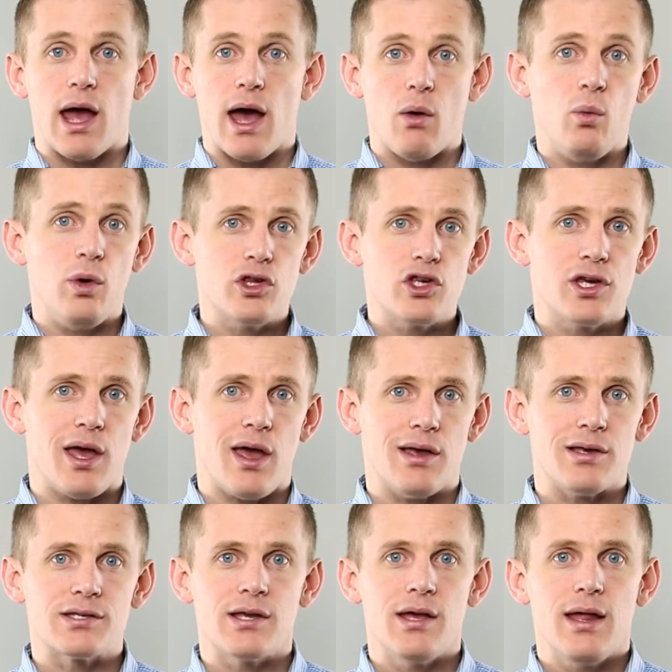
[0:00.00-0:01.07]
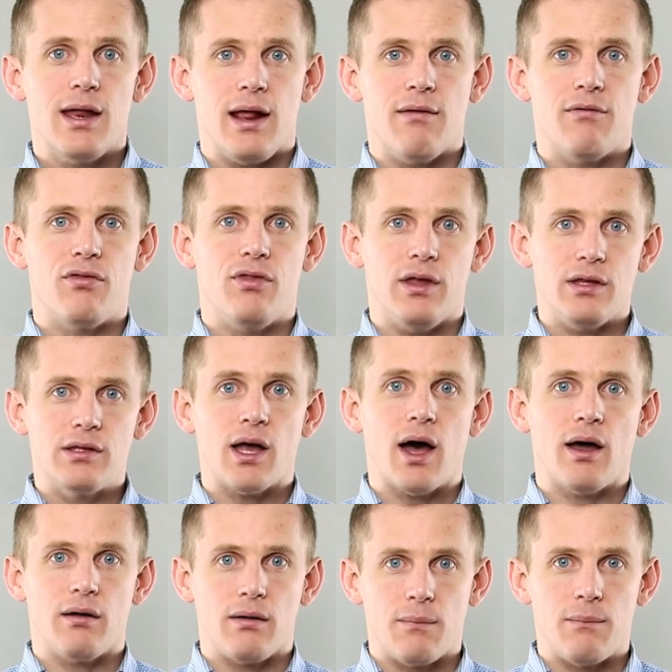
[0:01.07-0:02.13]
At which case, if the
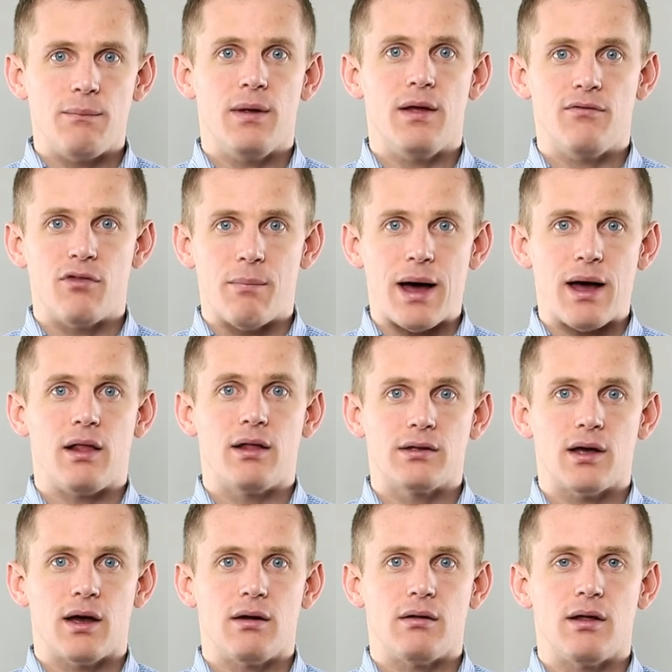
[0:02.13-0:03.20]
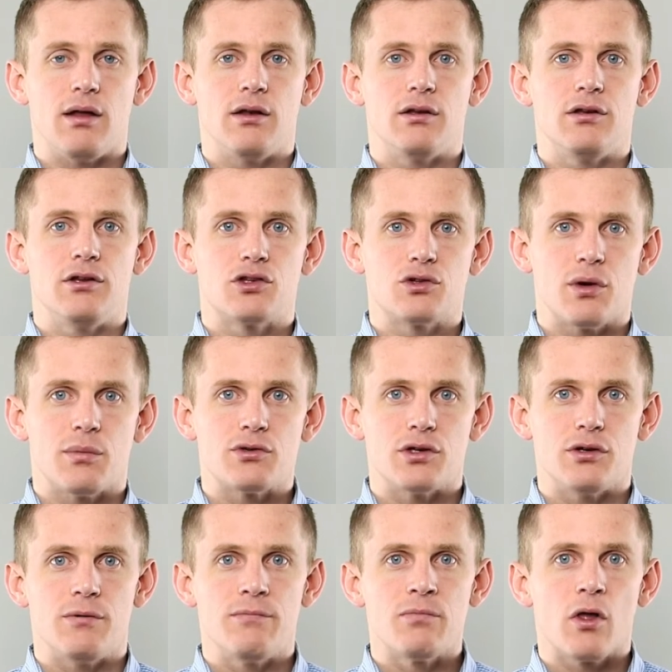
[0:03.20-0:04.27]
ballot title and
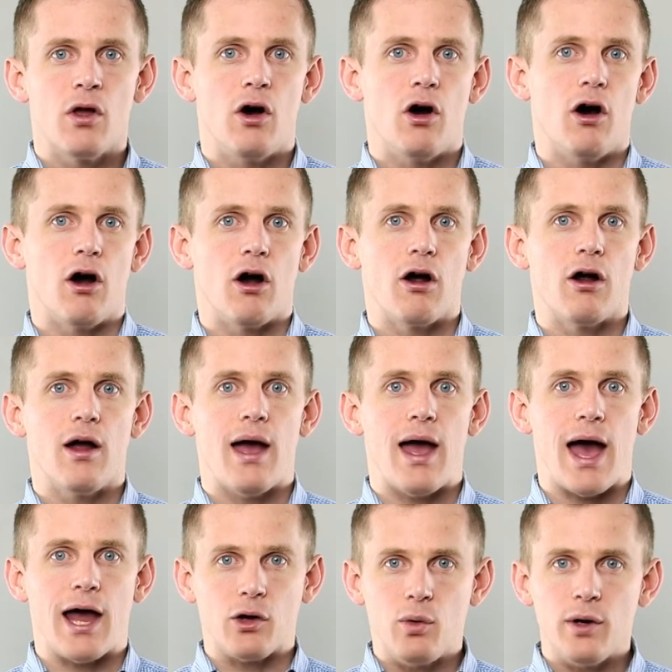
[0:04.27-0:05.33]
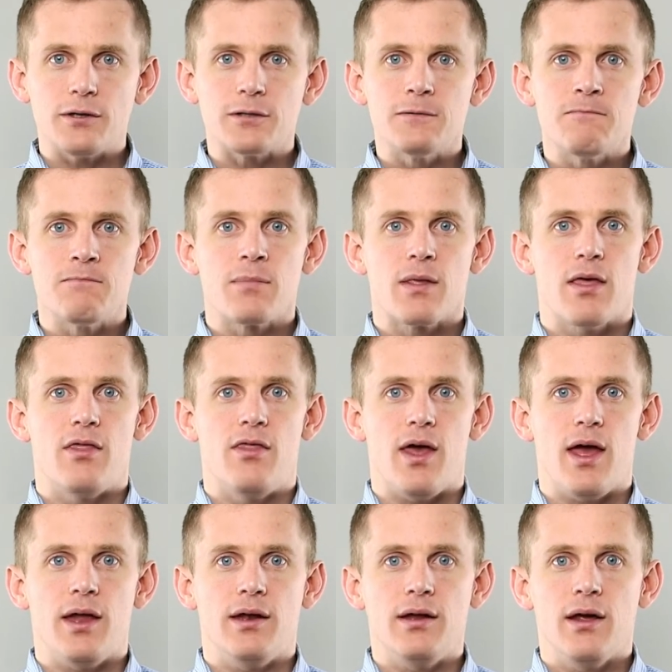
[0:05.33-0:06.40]
description are adequate,
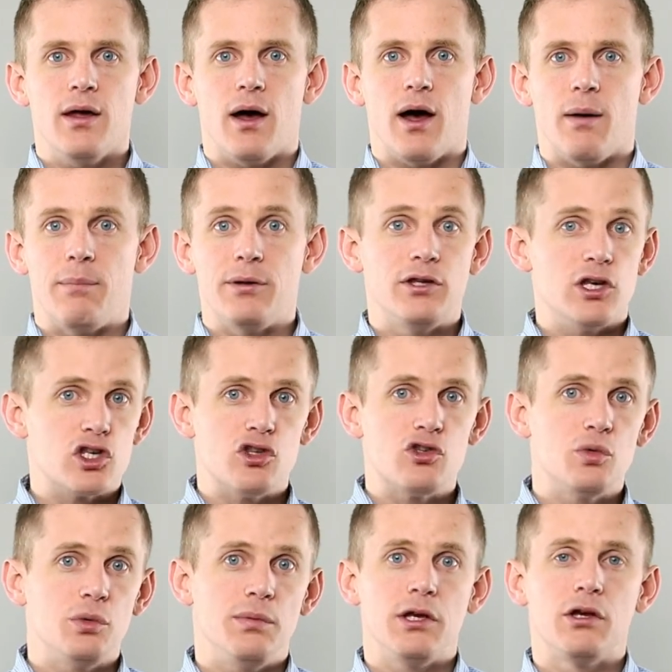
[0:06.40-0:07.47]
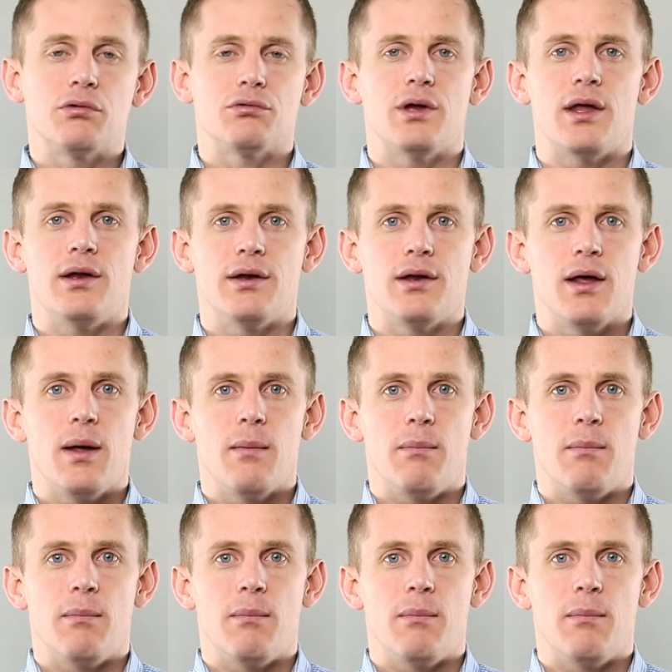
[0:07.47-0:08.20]
then petitions would be created.